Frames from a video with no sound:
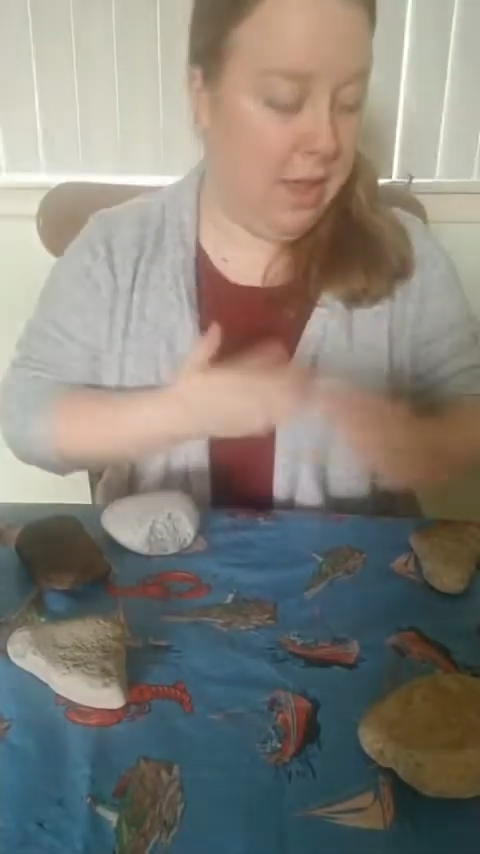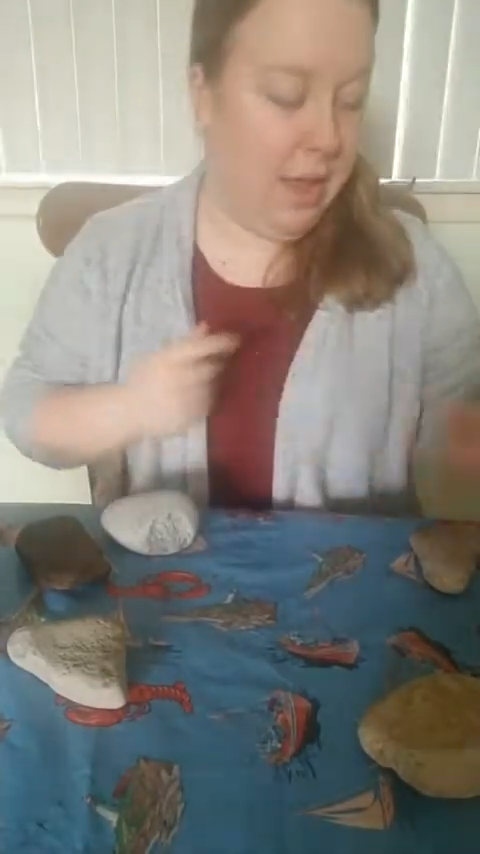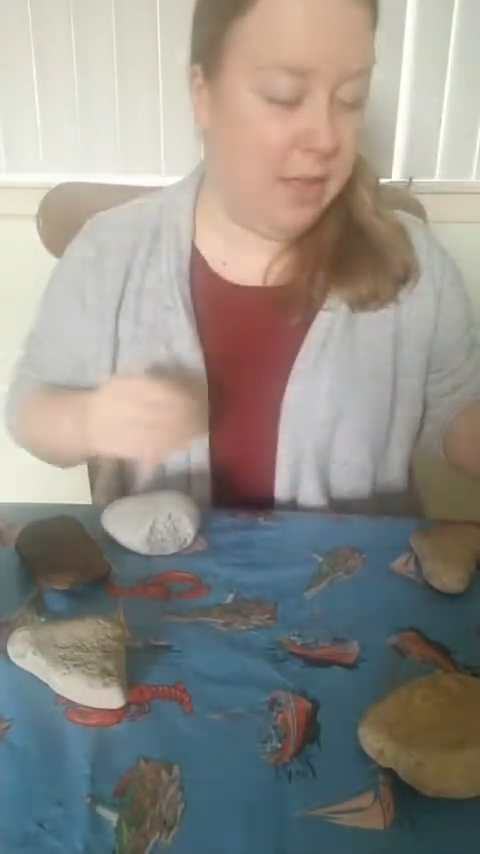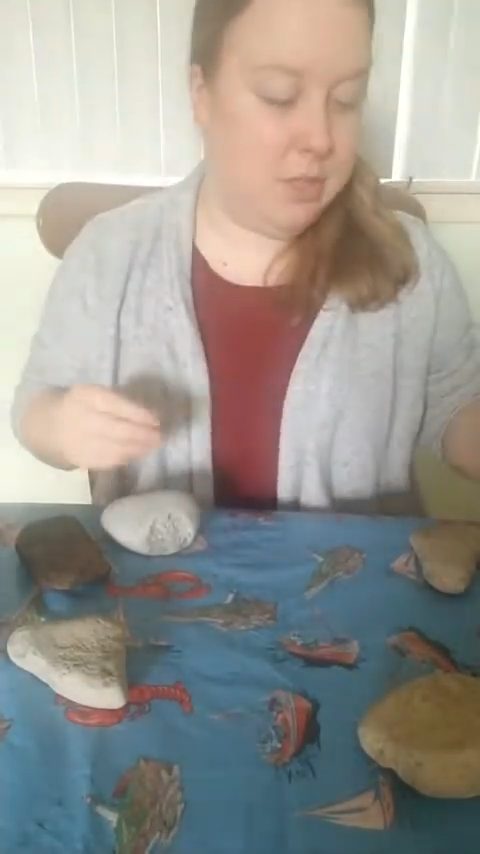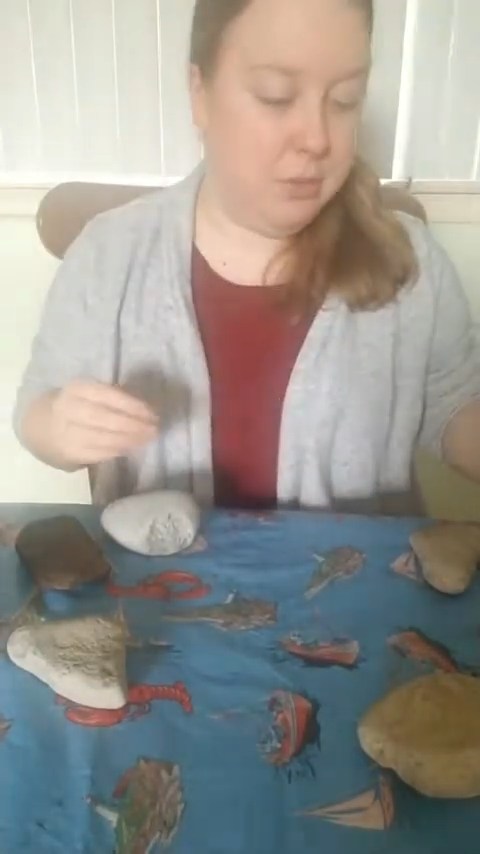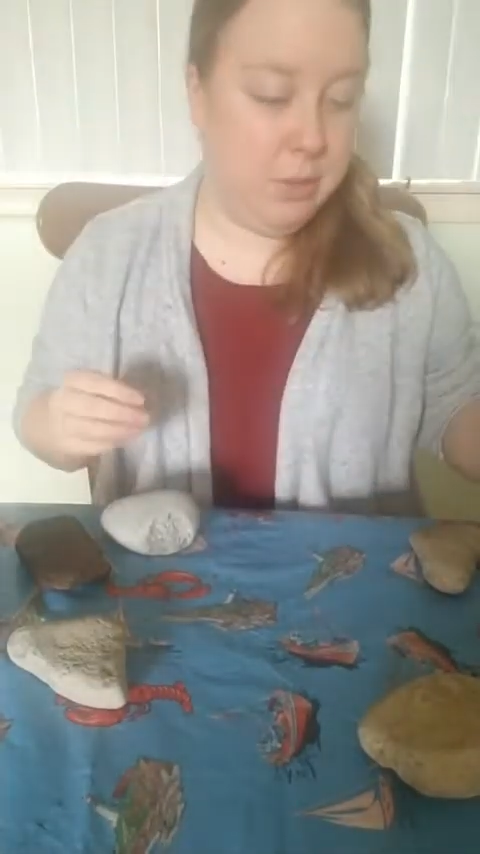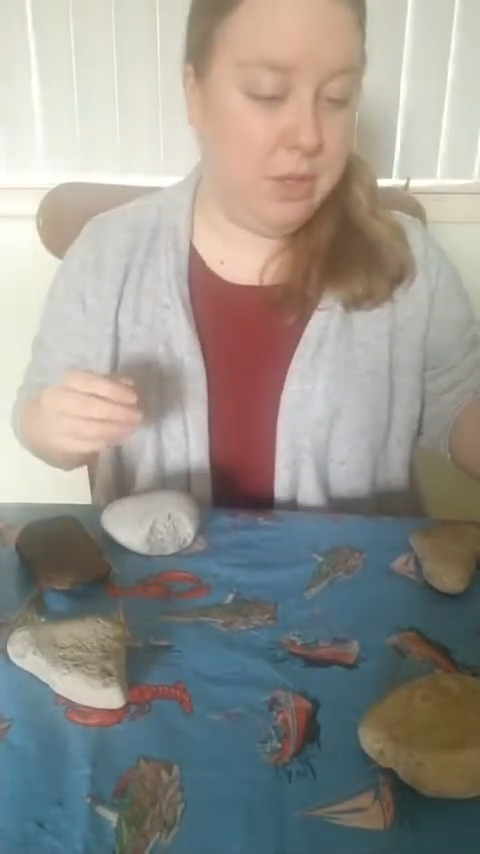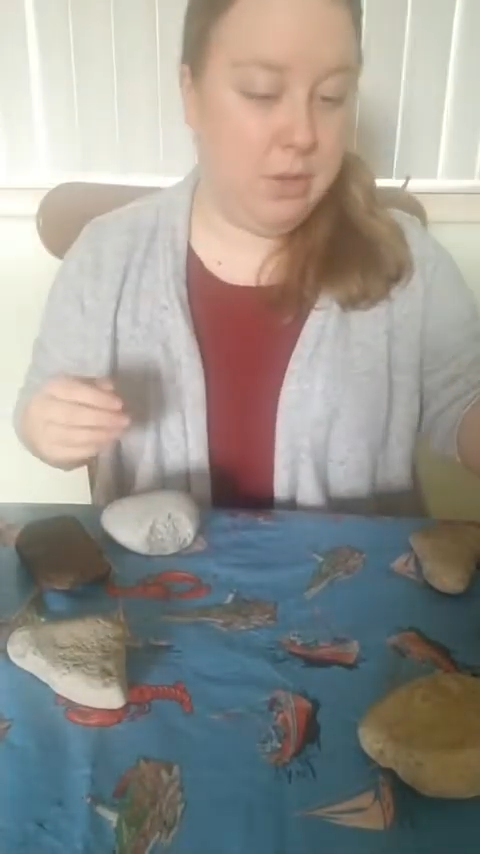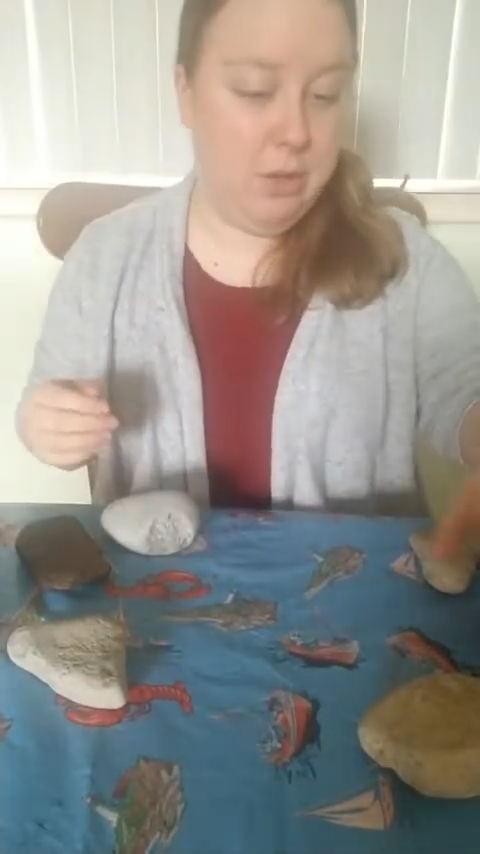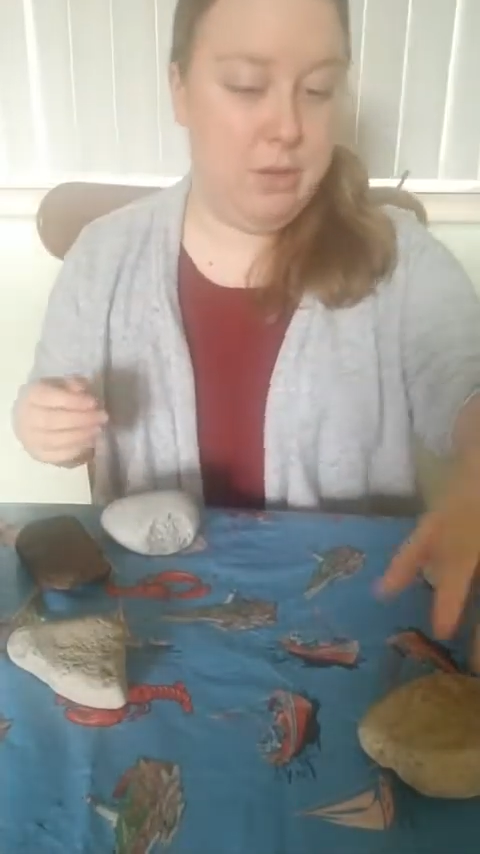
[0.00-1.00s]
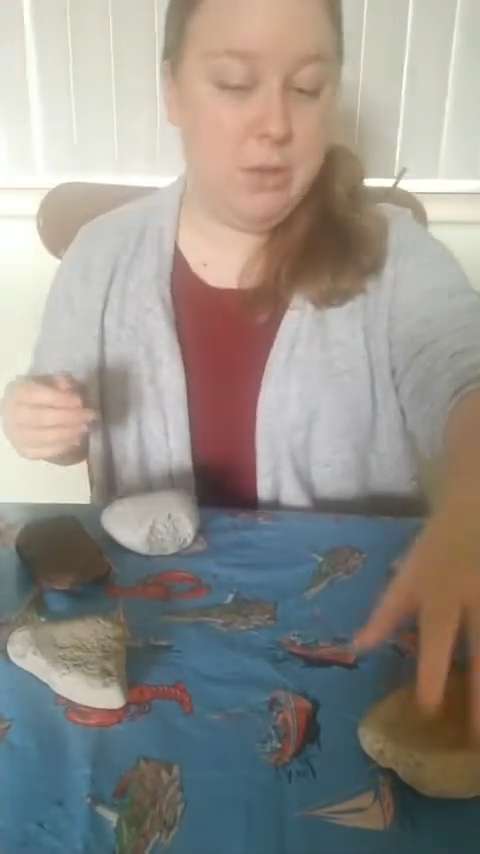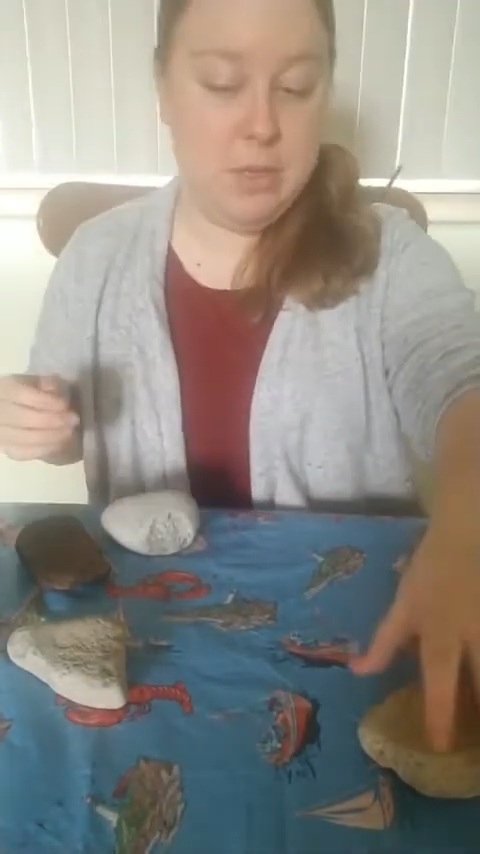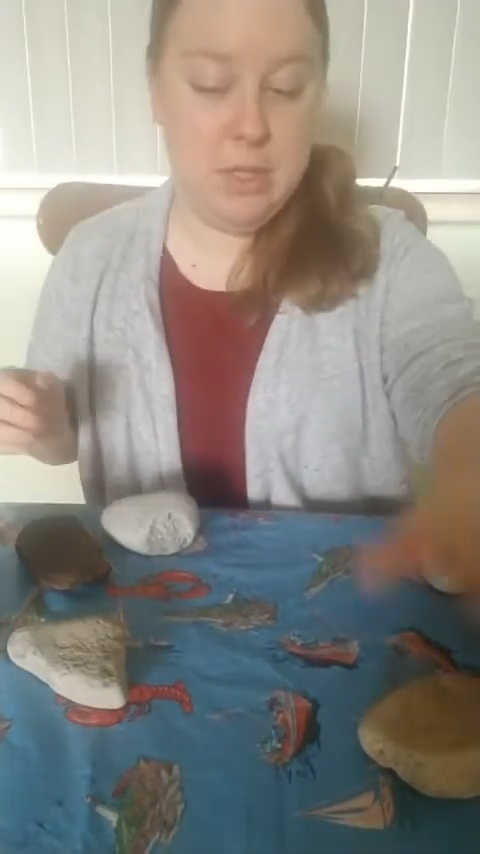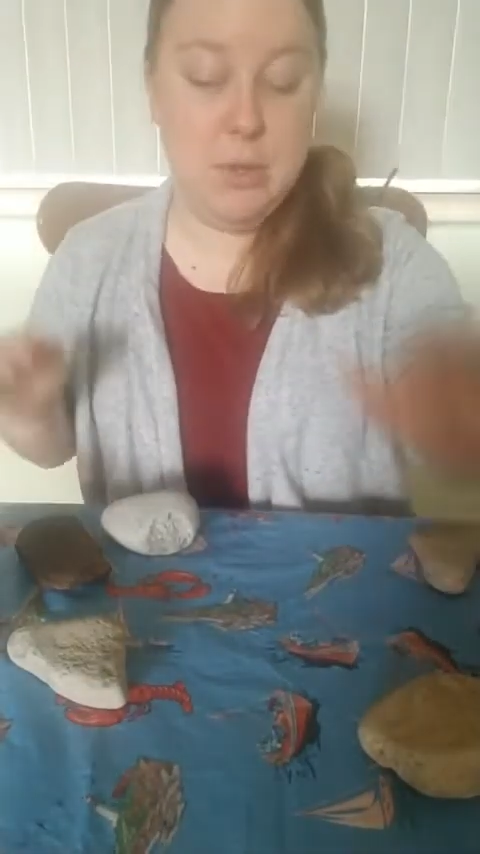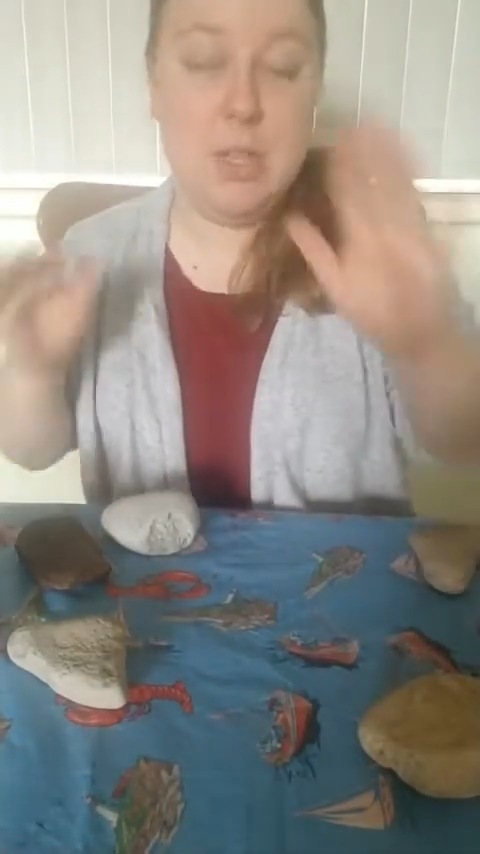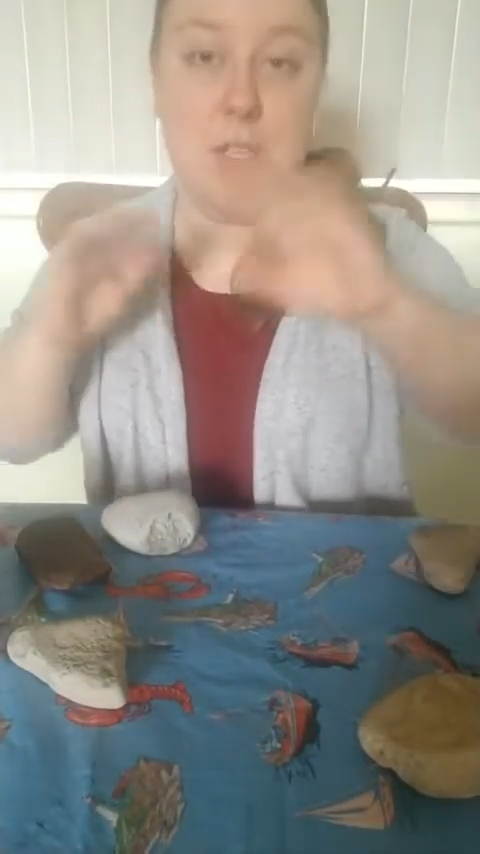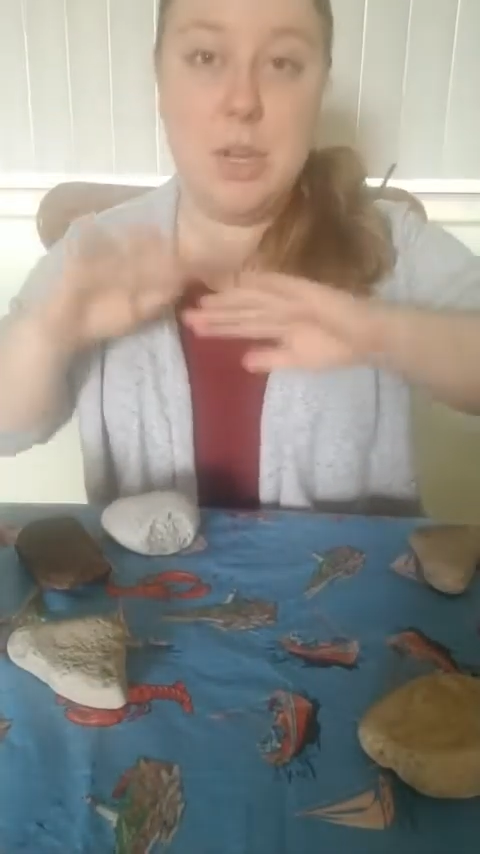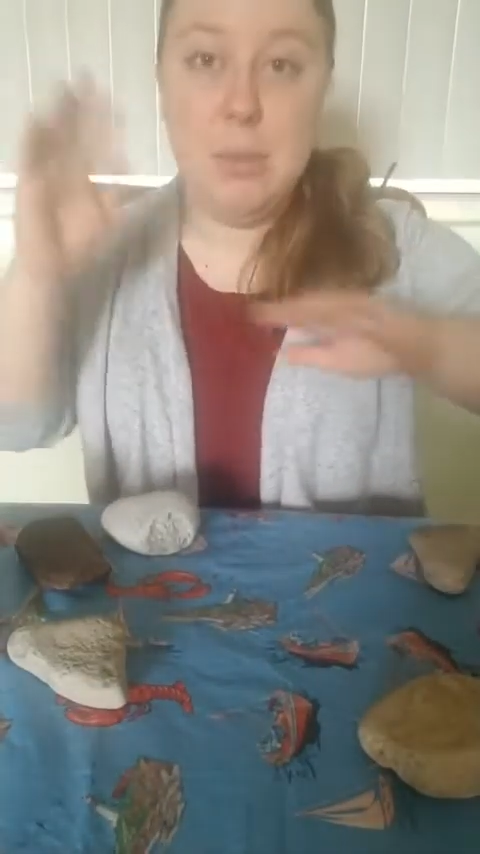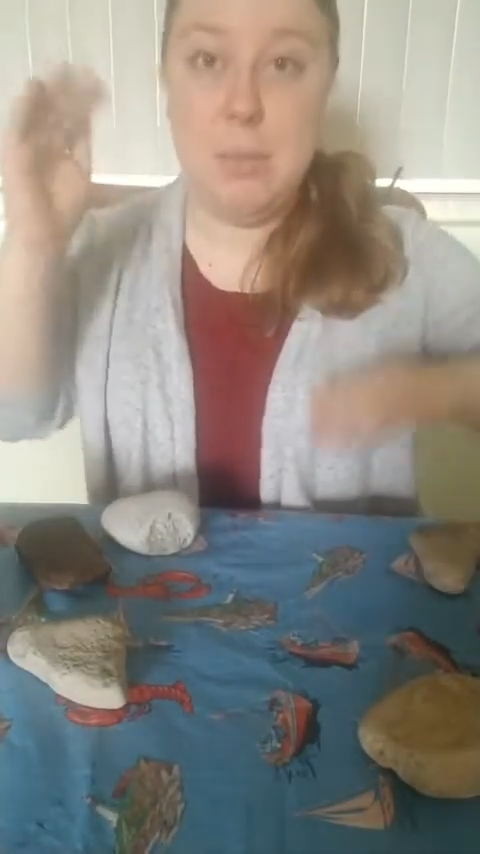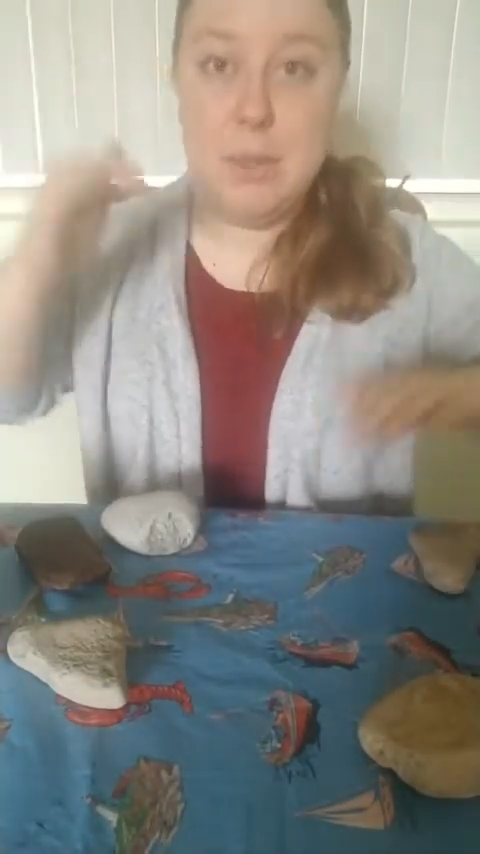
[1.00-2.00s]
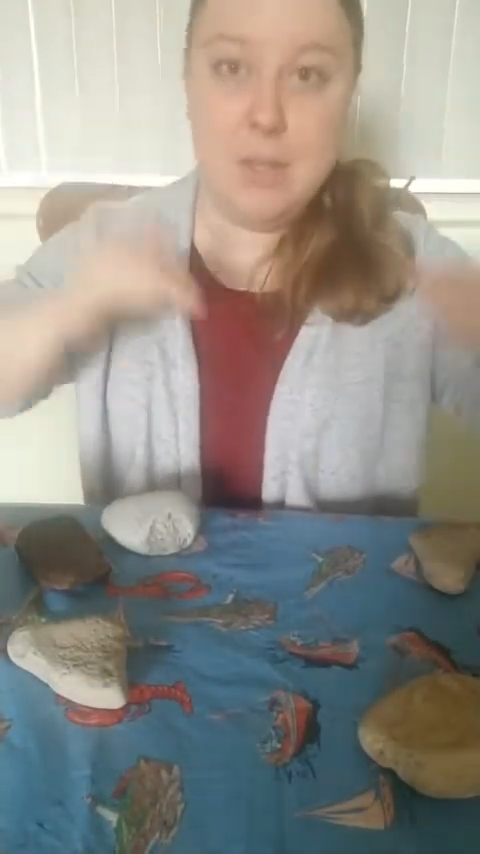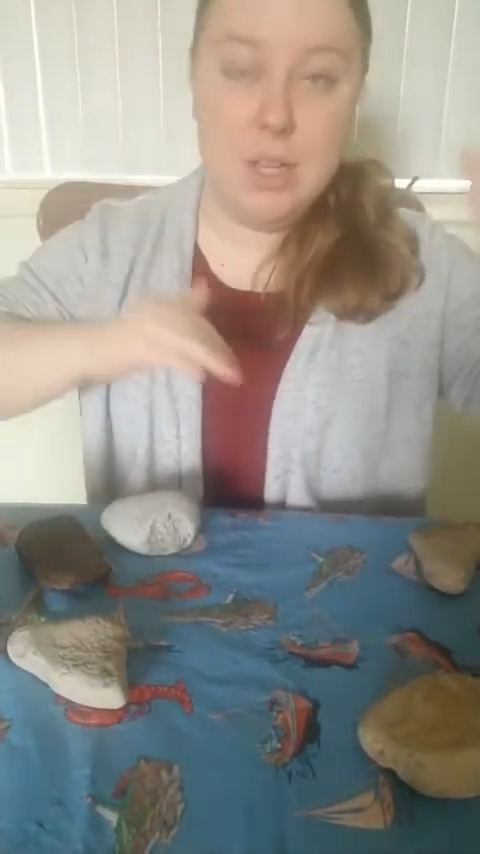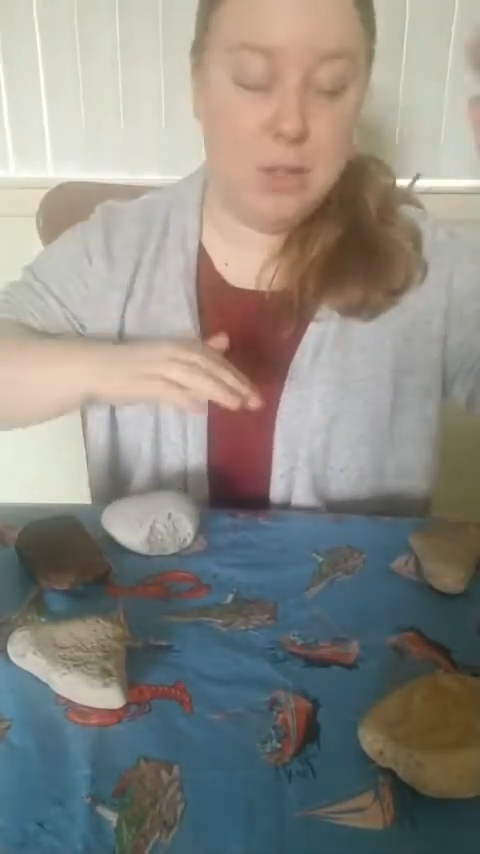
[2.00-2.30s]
And what you can do is you can start building